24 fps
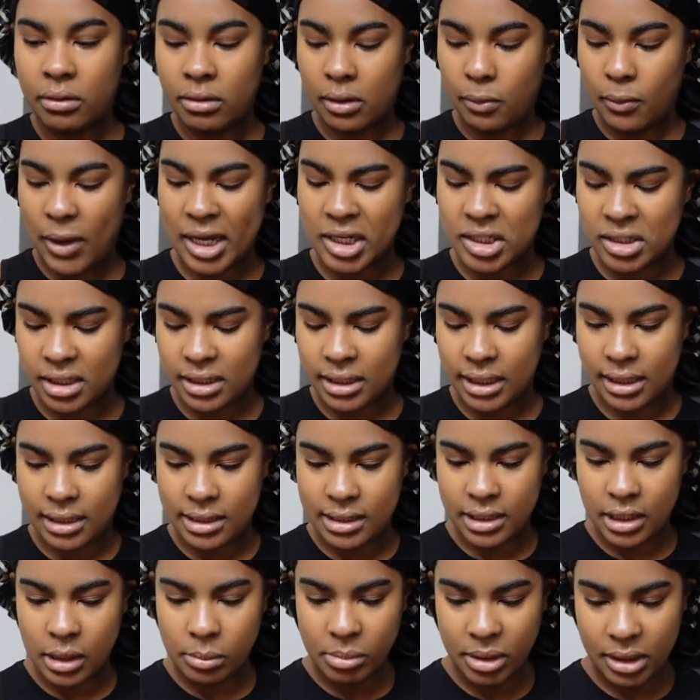don't know why she didn't
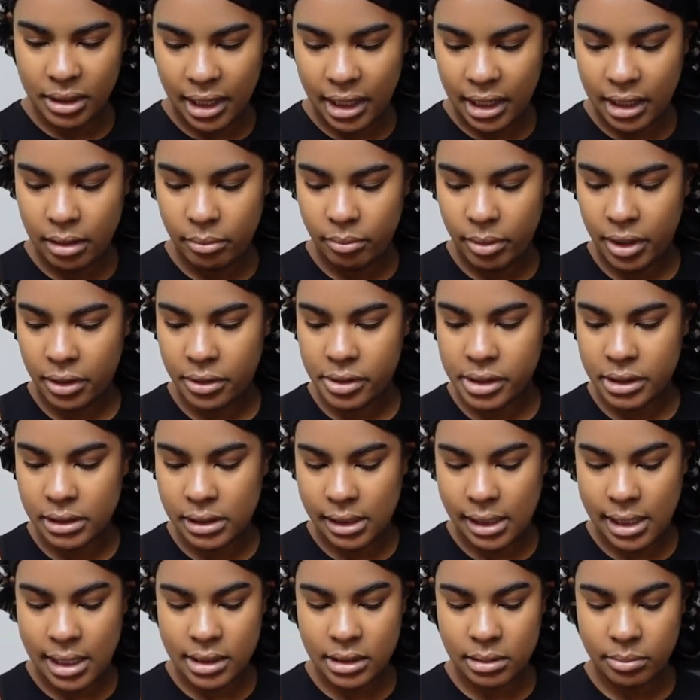tell me they had a beginner's
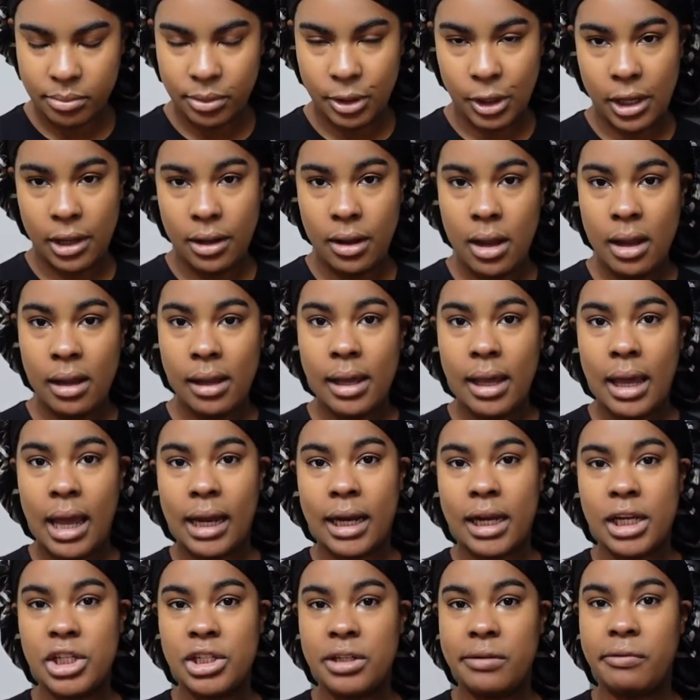class, but I
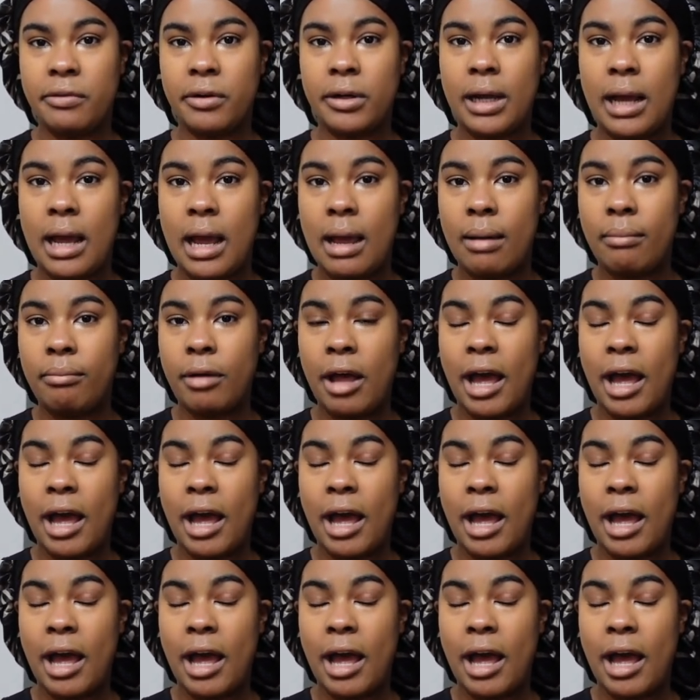guess she forgot.